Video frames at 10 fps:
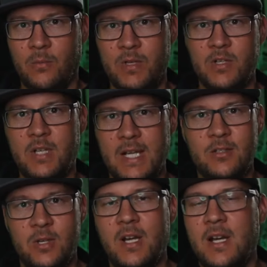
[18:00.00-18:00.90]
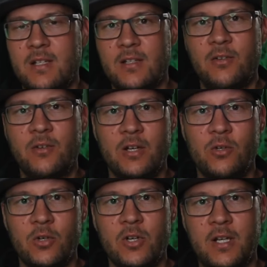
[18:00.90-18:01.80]
when you get to a 90 degree
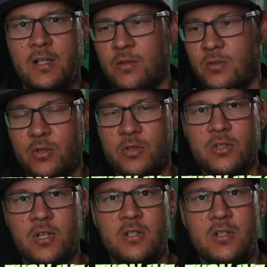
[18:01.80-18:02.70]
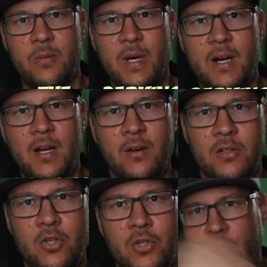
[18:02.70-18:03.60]
corner to turn into the parking lot, do you